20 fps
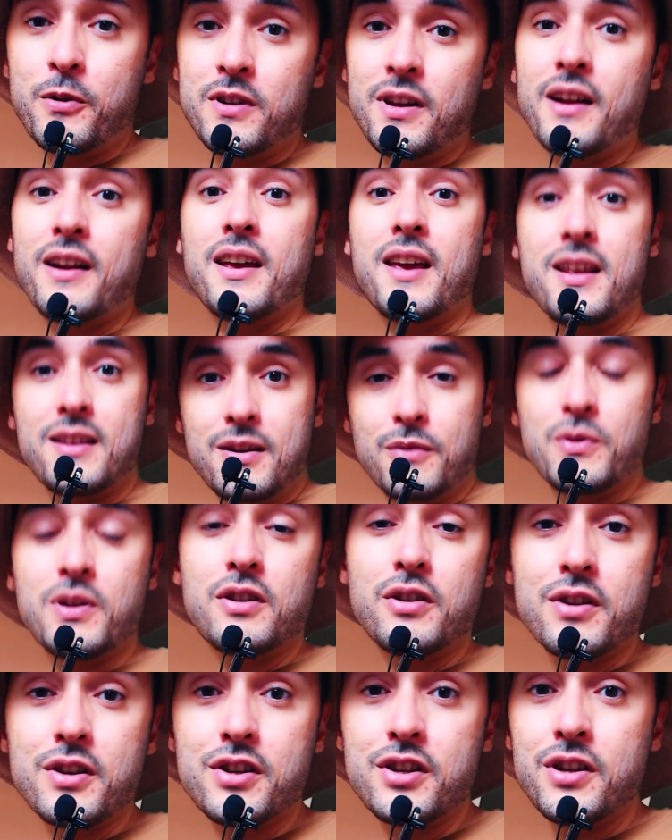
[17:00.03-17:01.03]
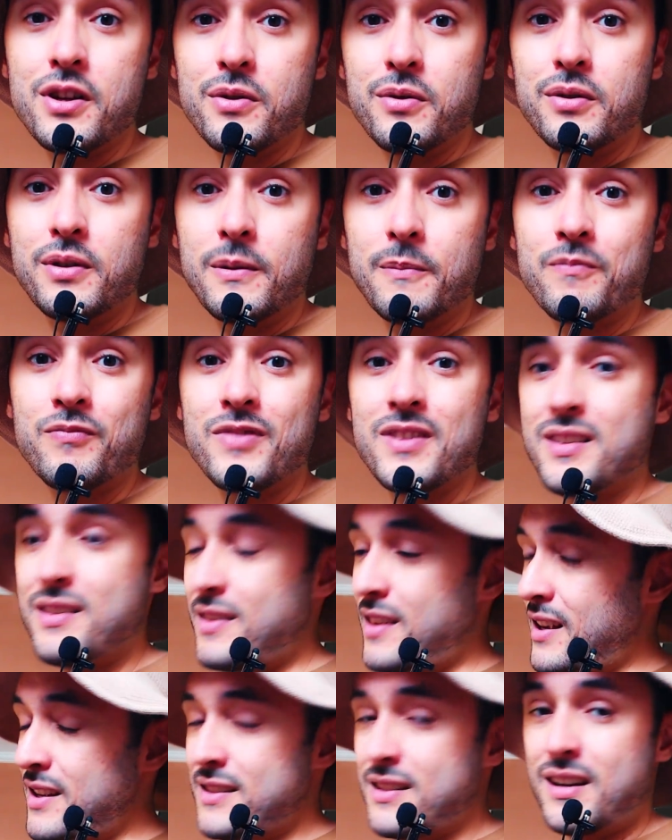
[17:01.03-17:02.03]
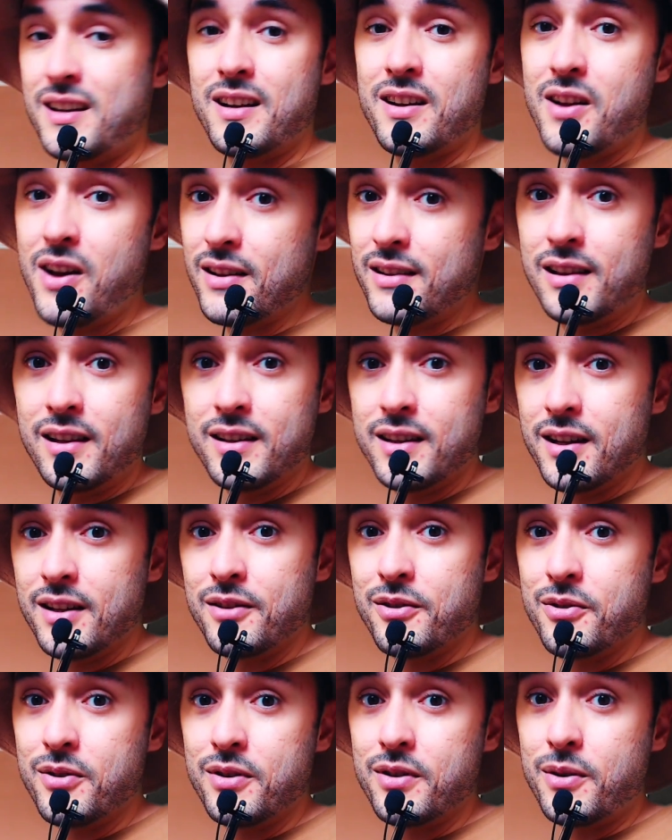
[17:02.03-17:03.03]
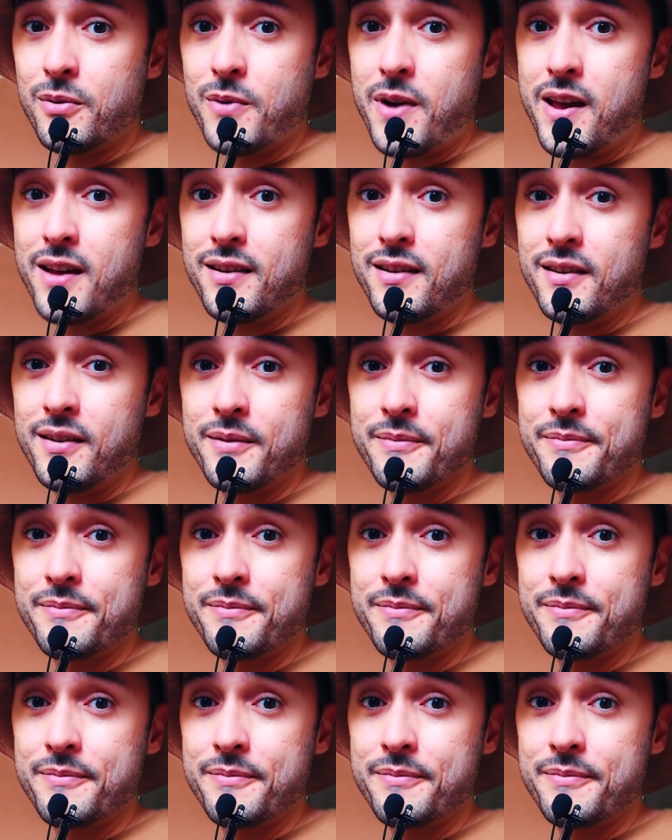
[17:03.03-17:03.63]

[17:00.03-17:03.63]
and are hitting with your shield, things are not looking good already.